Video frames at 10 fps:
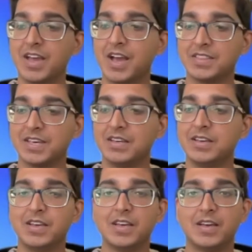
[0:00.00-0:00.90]
I think
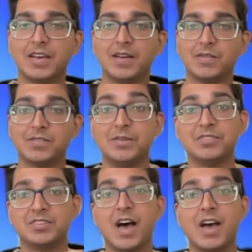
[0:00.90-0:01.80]
team
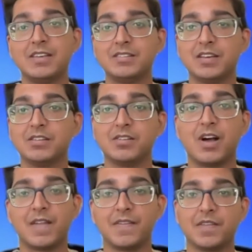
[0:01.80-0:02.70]
size is
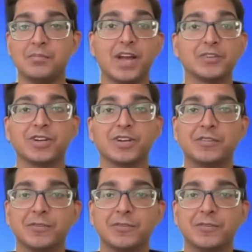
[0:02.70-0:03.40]
not a metric